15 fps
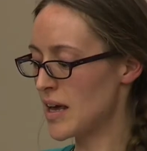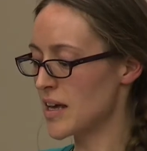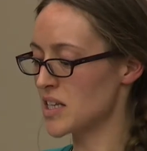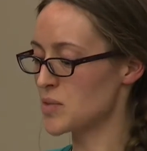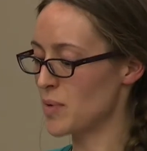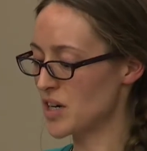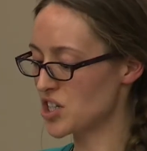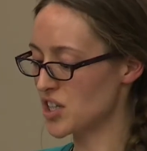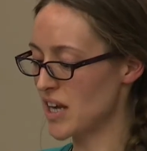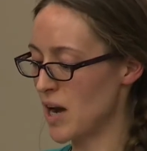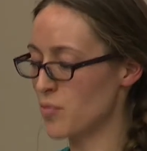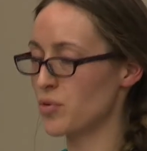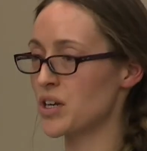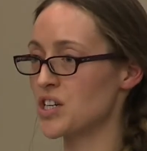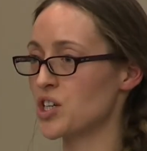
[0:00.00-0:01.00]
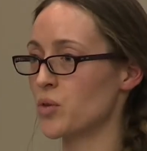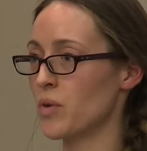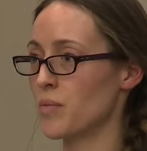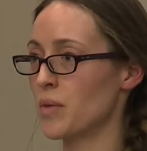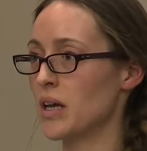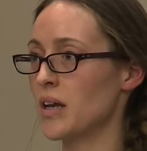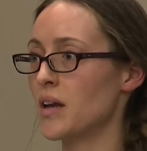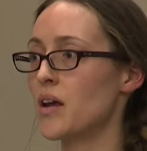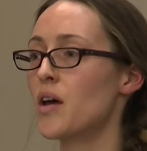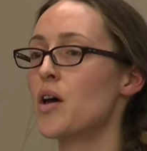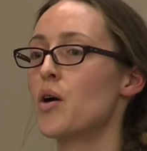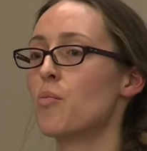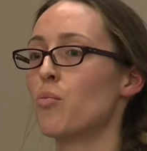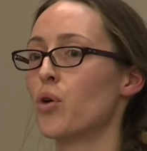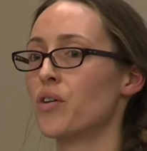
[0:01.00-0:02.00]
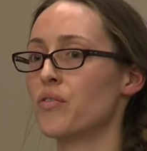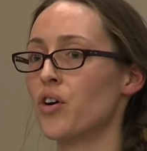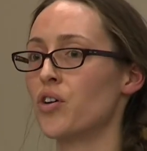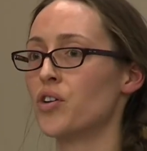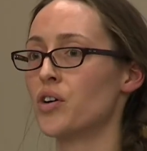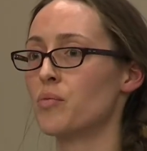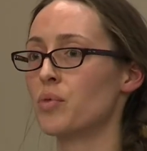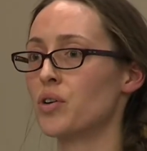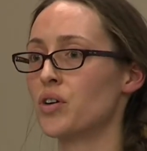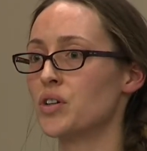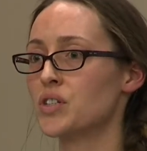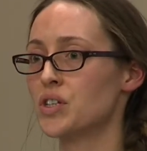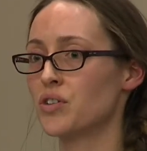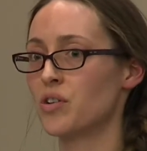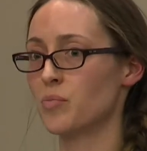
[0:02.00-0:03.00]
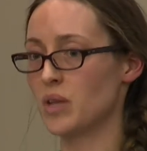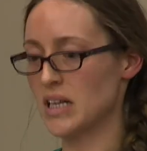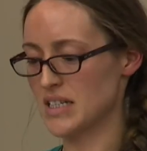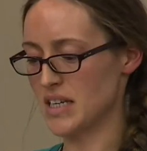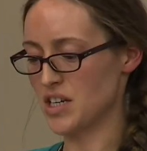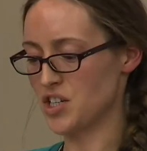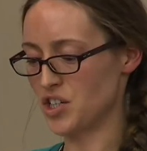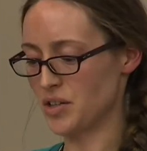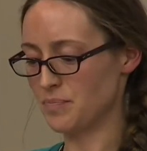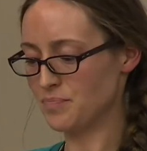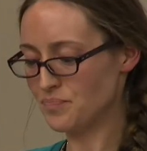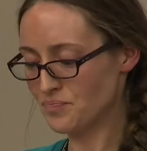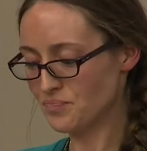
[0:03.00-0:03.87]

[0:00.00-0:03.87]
especially Aboriginal women, more vulnerable to criminalization.